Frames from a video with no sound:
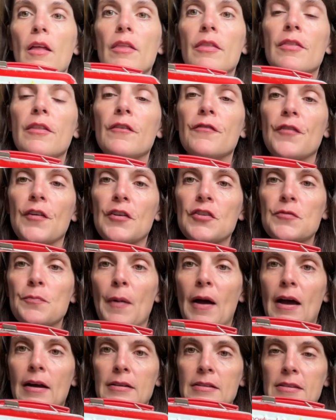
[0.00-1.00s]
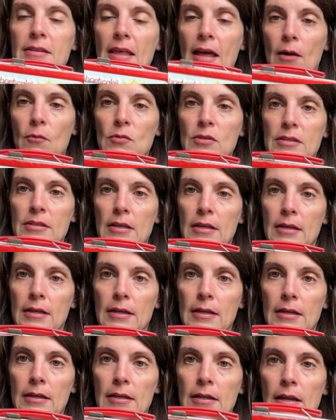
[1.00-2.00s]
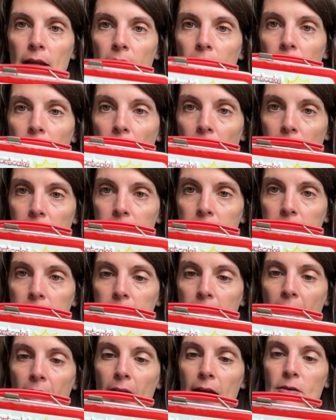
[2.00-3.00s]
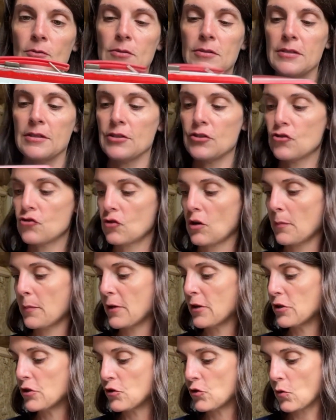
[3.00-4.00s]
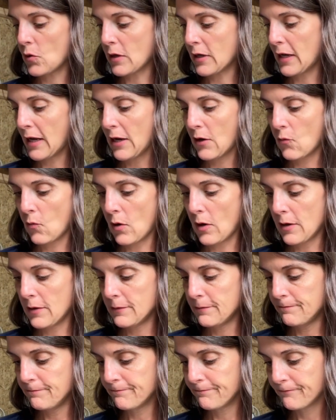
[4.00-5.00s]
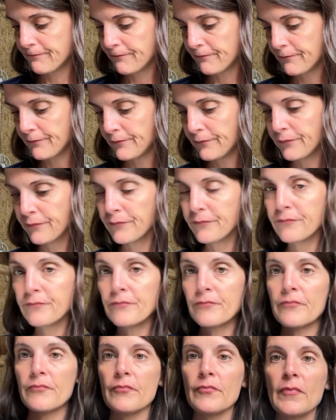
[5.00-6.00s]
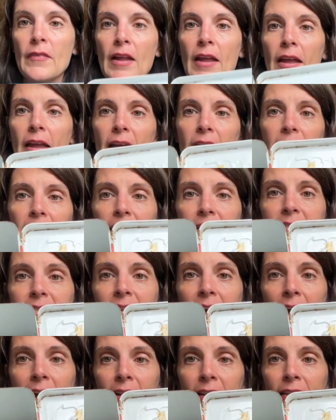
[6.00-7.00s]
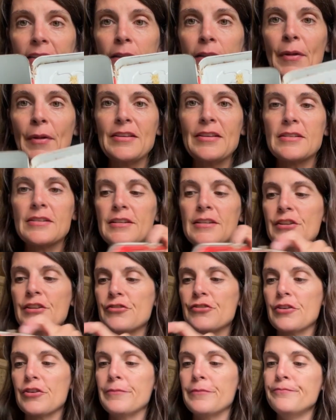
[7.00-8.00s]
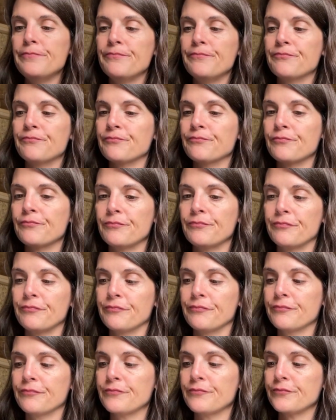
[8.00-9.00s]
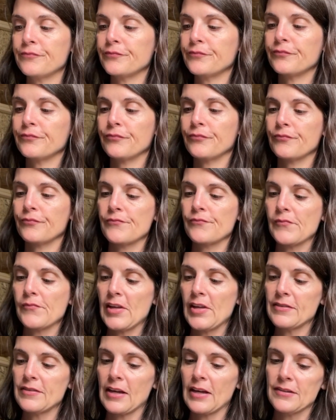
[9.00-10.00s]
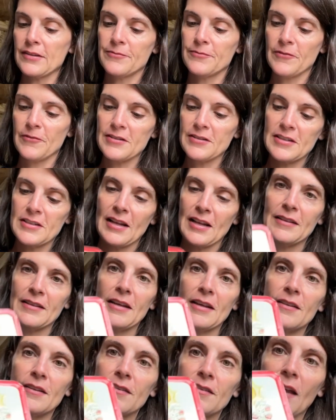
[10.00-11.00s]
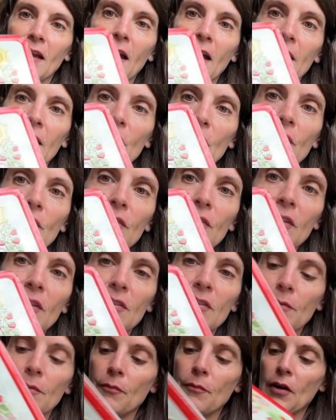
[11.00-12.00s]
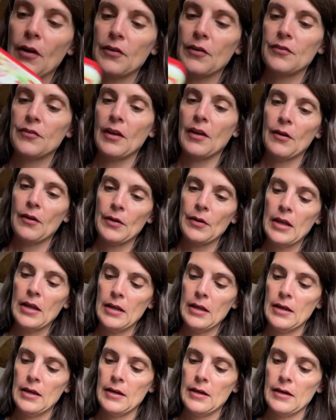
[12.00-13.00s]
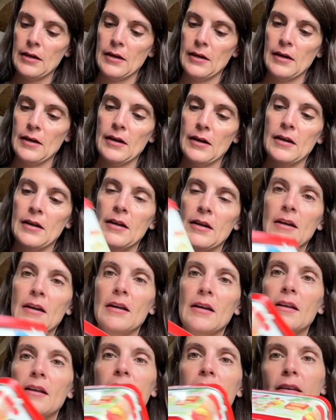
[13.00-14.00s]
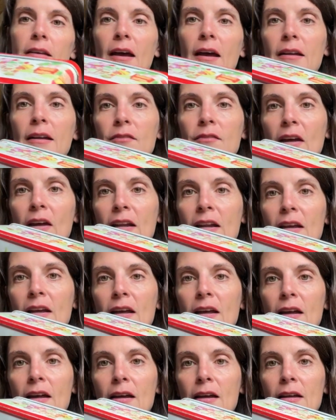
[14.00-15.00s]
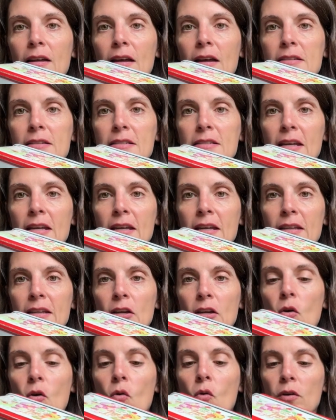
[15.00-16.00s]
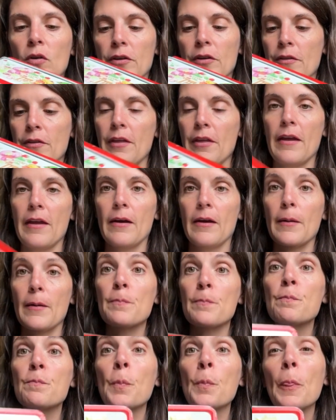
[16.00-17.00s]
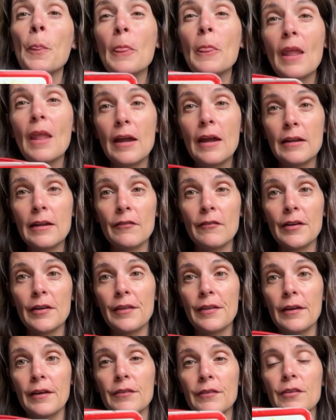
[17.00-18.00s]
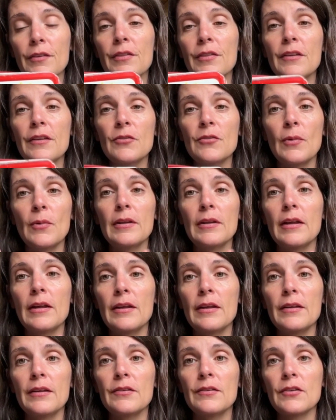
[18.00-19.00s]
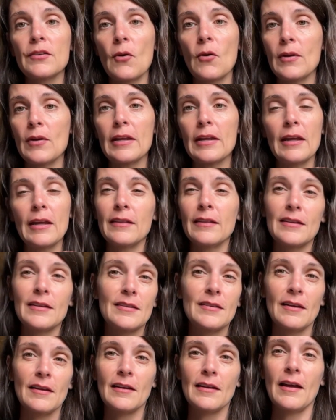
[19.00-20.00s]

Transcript: The first box that was in that stack was the strawberry shortcake one. It is not in the best condition. It's got some rusting on the inside. You can see some marks down here It's kind of got a ding in the corner there and everything. So this one is going to get listed.